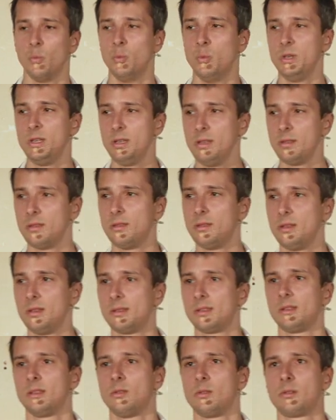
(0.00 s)
We need
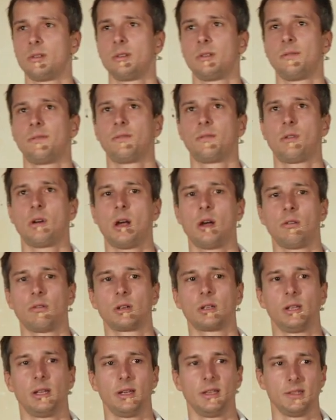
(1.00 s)
this in order for our
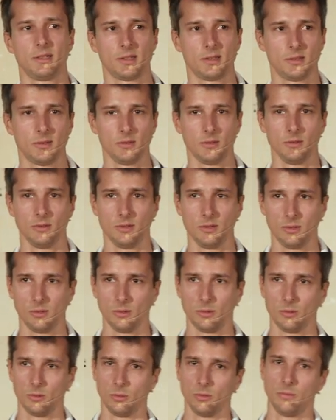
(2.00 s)
clients to
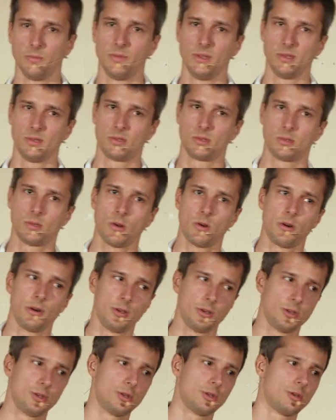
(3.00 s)
do the
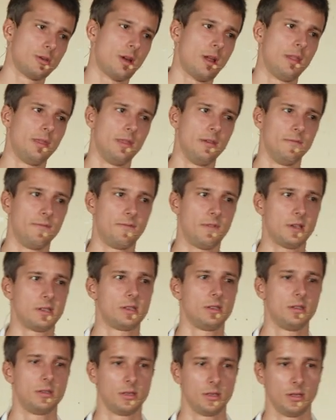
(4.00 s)
search and the
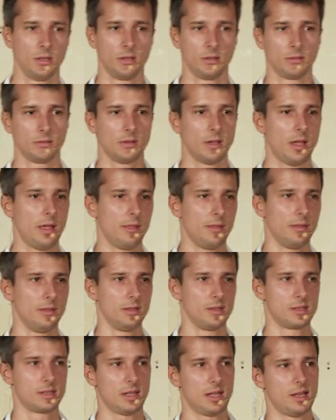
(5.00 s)
faceting and
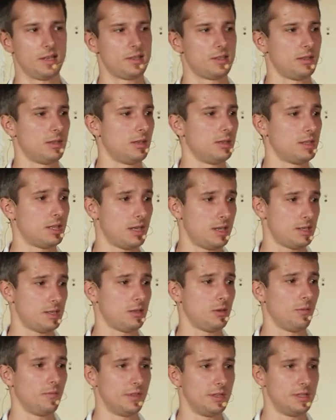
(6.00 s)
the slicing and
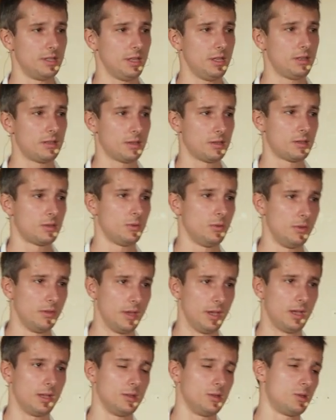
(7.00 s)
dicing of the data so
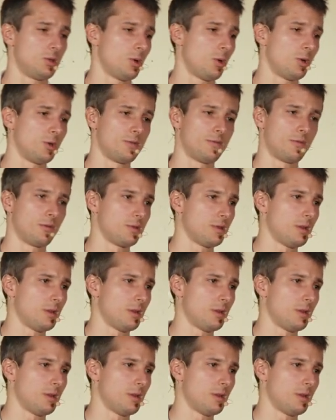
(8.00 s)
they can search, for